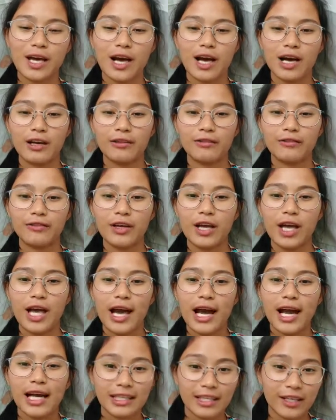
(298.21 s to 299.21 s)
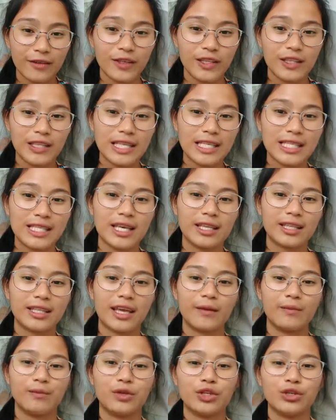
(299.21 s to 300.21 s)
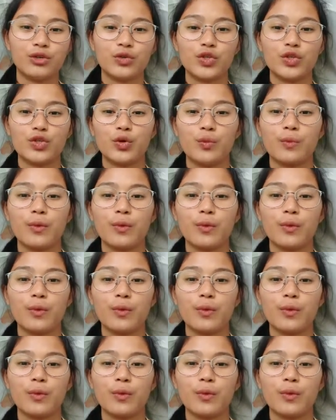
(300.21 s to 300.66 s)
of activities that can be used to